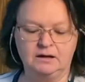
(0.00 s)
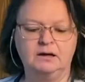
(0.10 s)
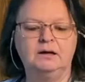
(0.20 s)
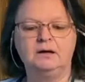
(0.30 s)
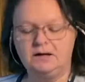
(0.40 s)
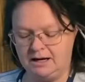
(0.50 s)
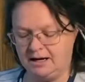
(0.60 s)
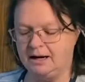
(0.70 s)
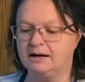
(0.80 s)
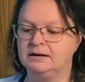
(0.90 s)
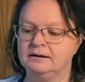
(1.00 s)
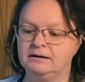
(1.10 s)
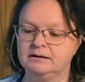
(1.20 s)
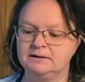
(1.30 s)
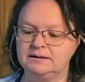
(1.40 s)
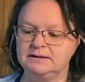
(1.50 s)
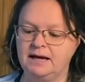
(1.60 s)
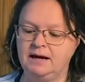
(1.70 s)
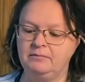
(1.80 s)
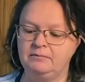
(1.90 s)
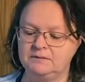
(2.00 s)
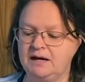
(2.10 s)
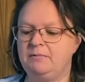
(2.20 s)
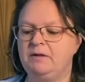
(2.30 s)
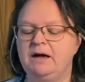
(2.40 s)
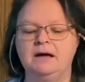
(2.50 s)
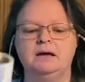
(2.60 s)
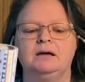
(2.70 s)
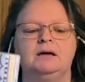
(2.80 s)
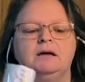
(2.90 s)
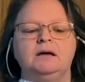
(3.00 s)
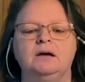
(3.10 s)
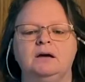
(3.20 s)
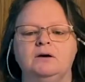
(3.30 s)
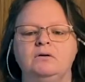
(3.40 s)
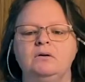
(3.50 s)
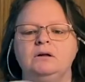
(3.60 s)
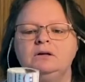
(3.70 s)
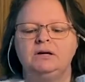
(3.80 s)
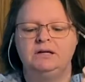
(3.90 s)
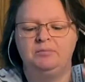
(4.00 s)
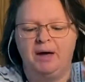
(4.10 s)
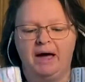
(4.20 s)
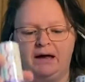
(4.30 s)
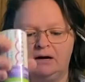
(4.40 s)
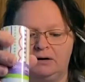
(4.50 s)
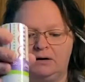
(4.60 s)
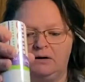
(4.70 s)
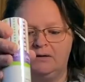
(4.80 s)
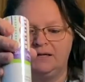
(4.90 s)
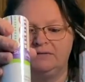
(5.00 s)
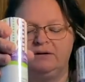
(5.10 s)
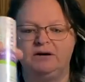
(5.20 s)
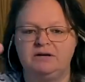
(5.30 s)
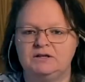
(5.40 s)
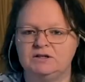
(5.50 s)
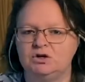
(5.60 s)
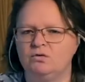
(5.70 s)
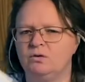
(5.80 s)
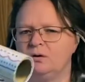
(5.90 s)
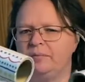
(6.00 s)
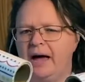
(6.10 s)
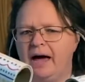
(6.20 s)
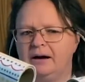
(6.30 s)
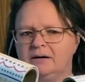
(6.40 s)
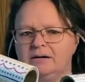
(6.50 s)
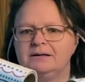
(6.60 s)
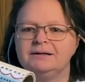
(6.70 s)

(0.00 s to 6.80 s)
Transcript: Oh yeah, it's the same, same thing. Cool, look at the pattern. Oh, that's very school patterned.